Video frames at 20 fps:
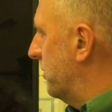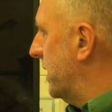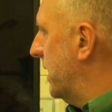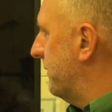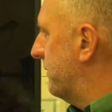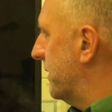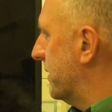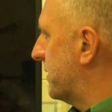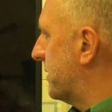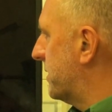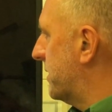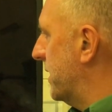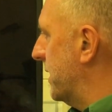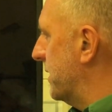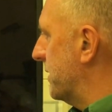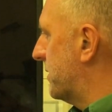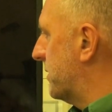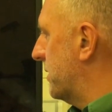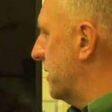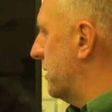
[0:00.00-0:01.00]
we have a
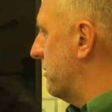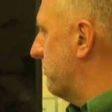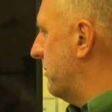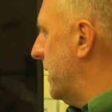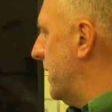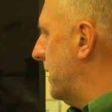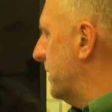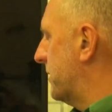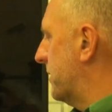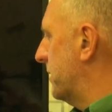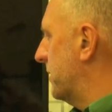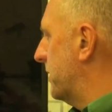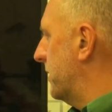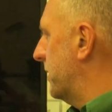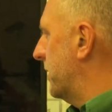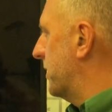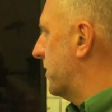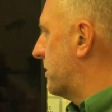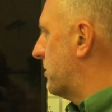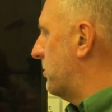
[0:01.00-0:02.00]
CNC router
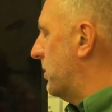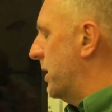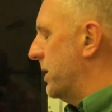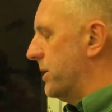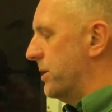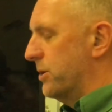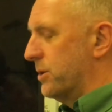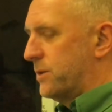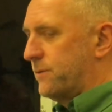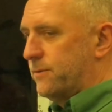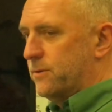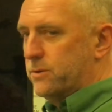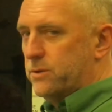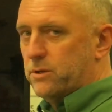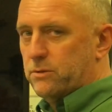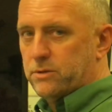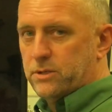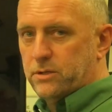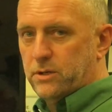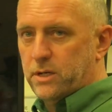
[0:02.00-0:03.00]
that is quite useful.
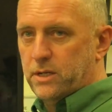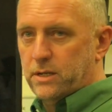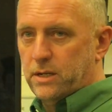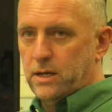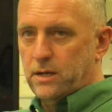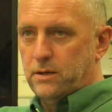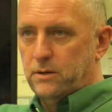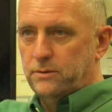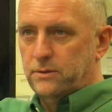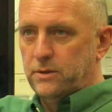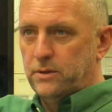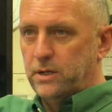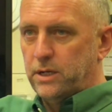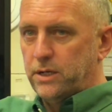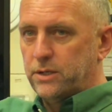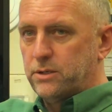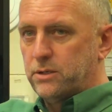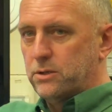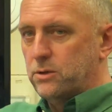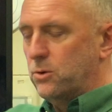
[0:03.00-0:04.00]
You'll see that on the
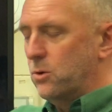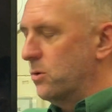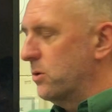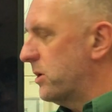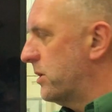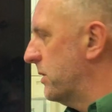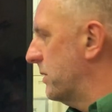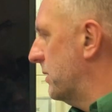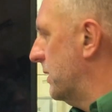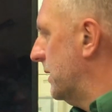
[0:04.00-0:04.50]
next talk.